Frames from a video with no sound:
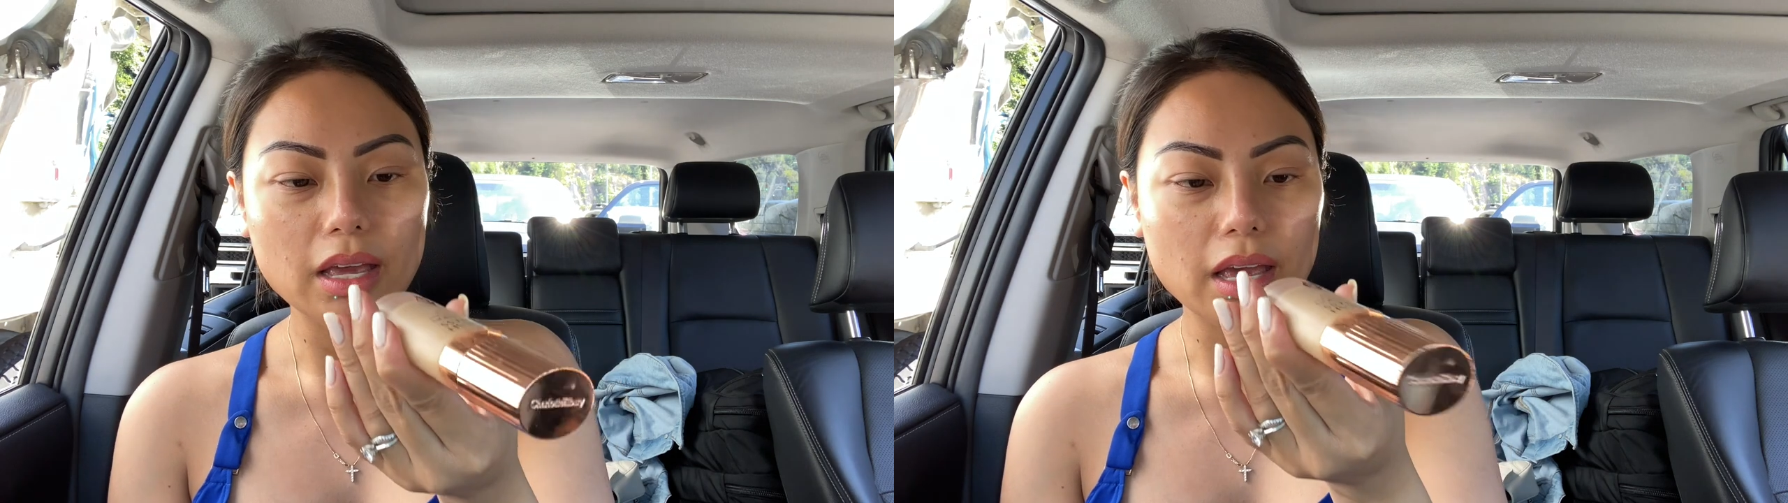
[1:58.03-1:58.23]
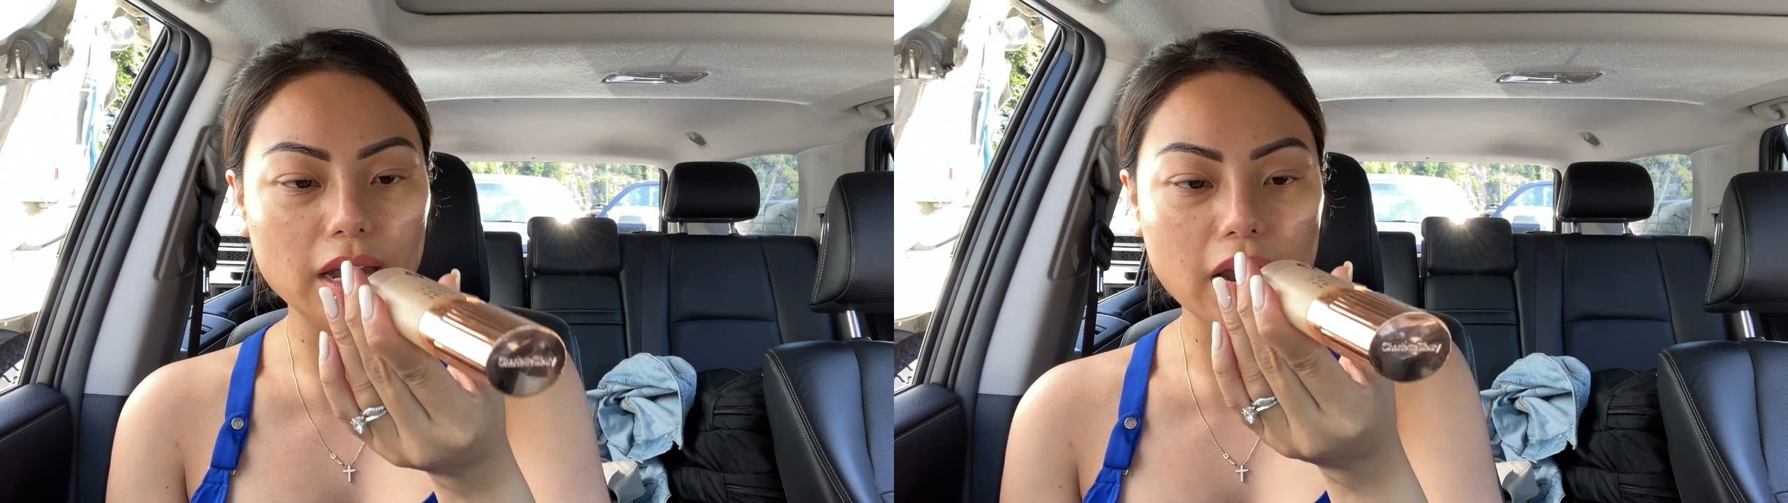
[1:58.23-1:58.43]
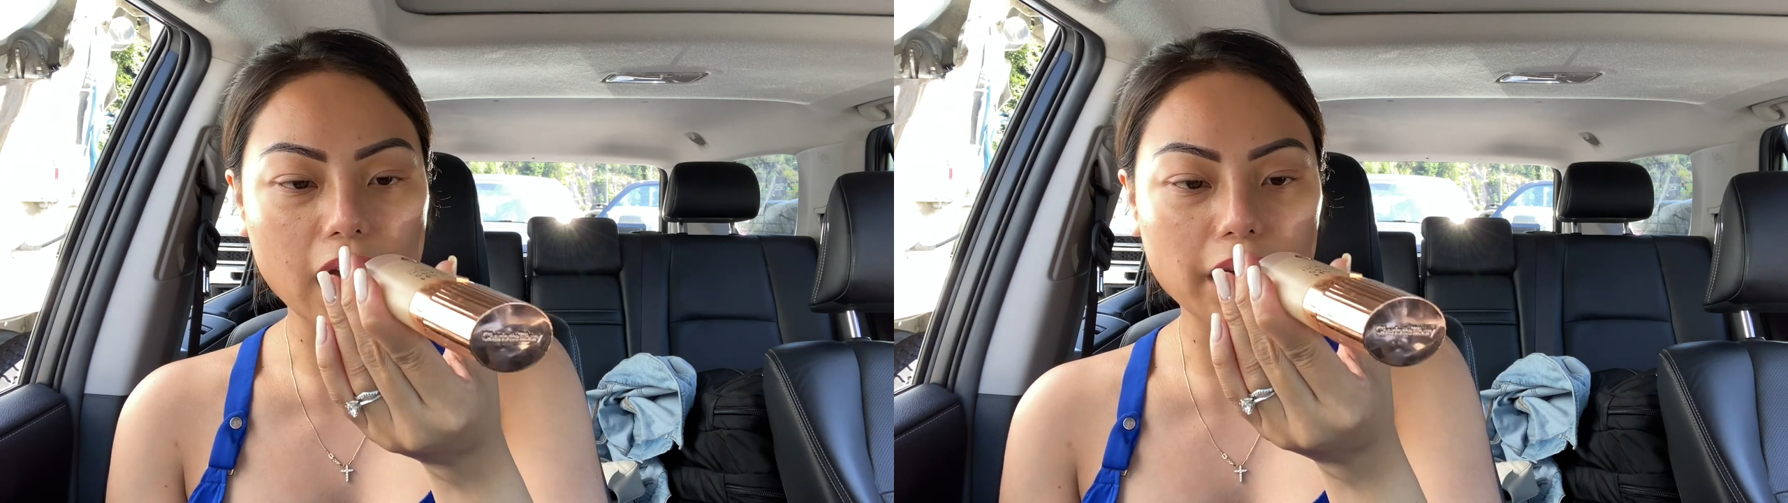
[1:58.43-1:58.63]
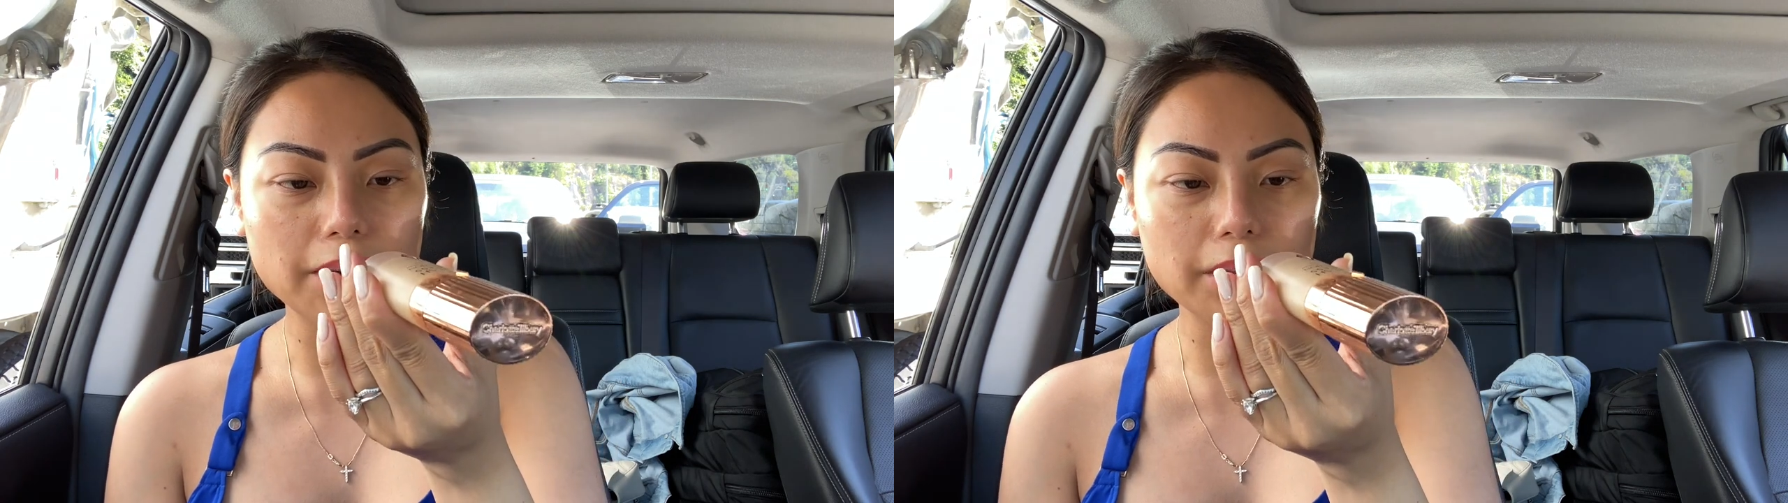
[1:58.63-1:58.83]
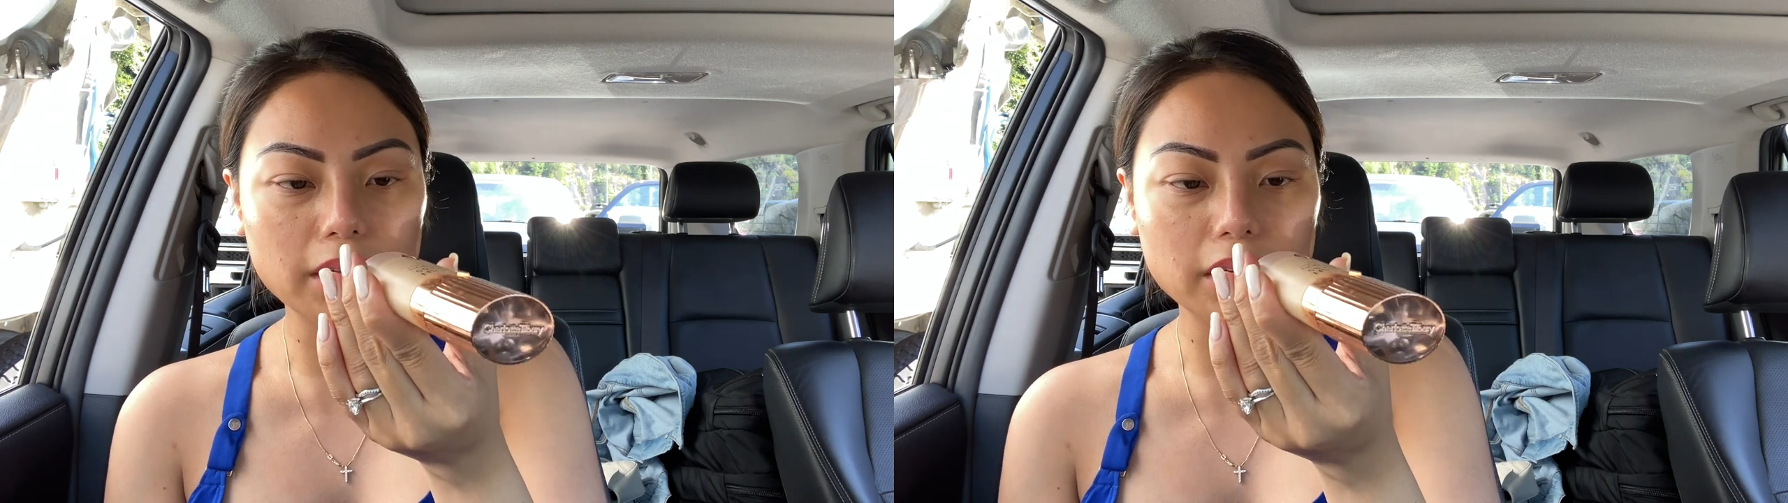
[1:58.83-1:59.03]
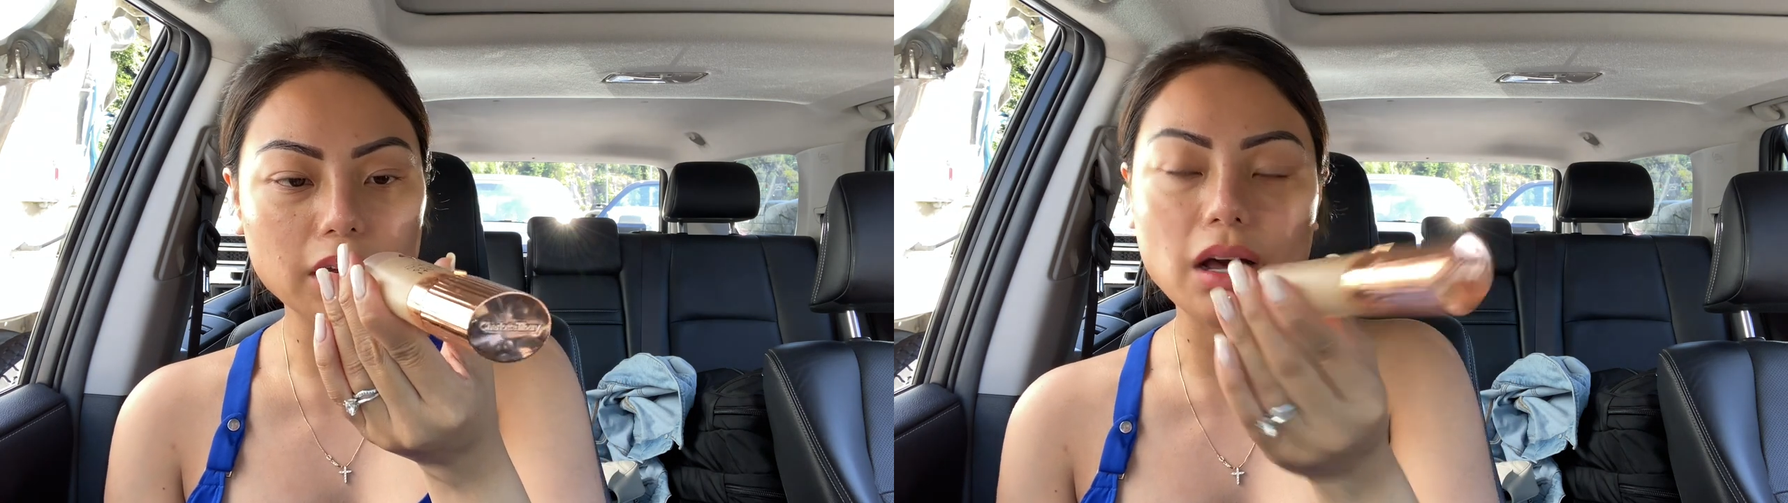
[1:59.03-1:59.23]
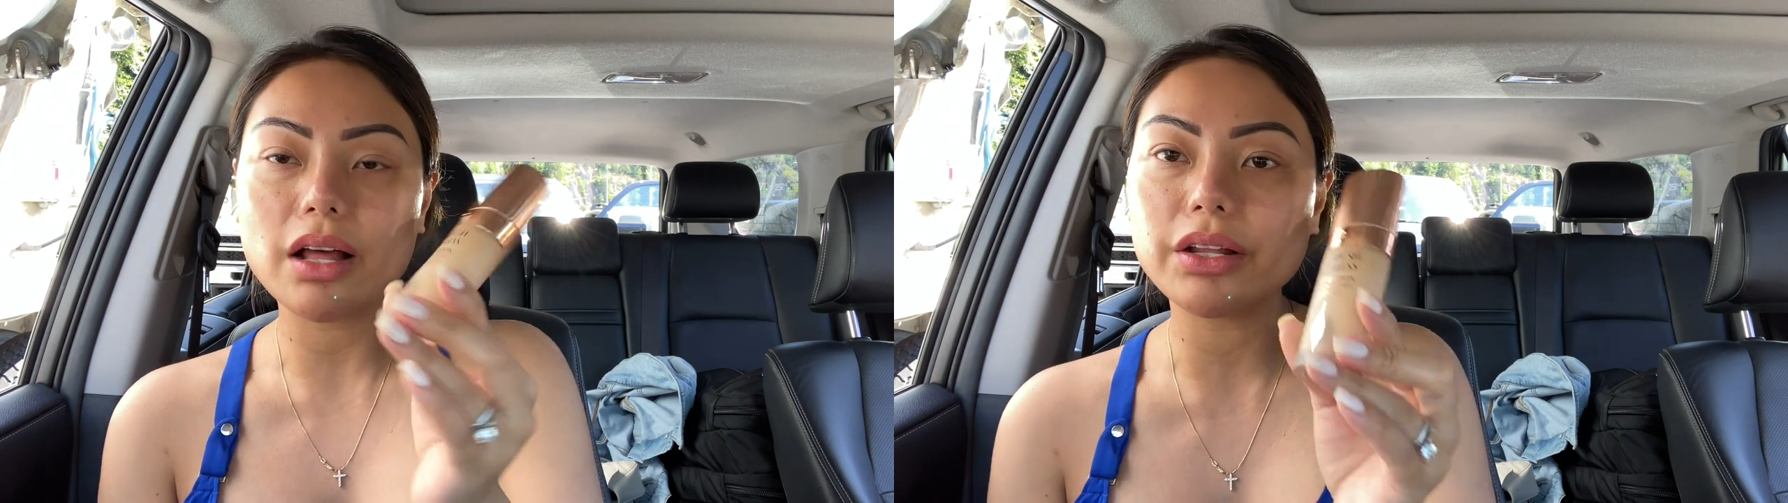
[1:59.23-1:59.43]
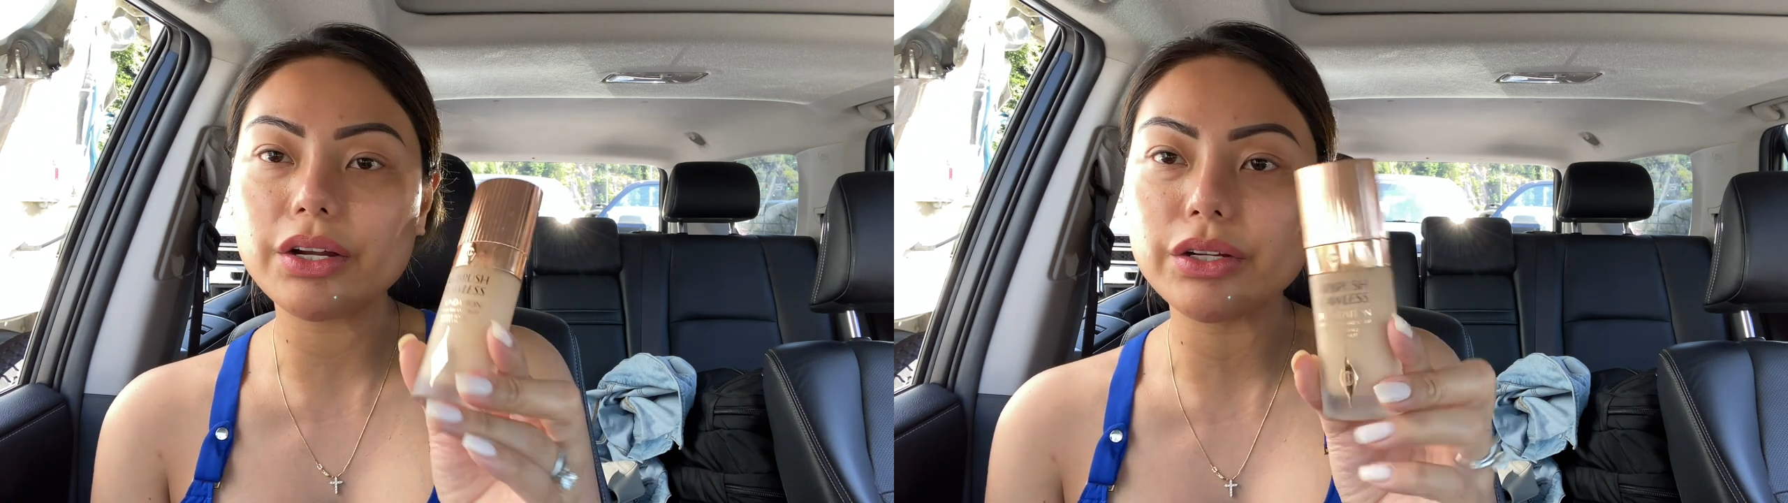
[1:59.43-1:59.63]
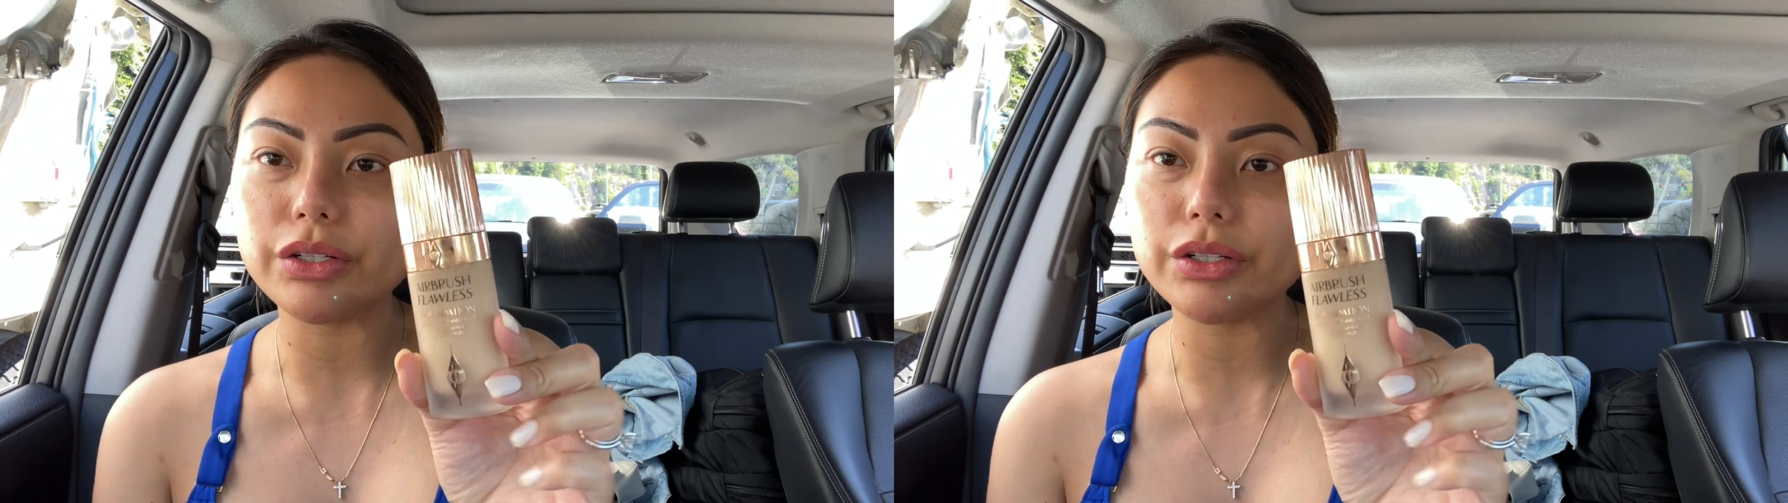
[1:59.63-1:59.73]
and I'm in color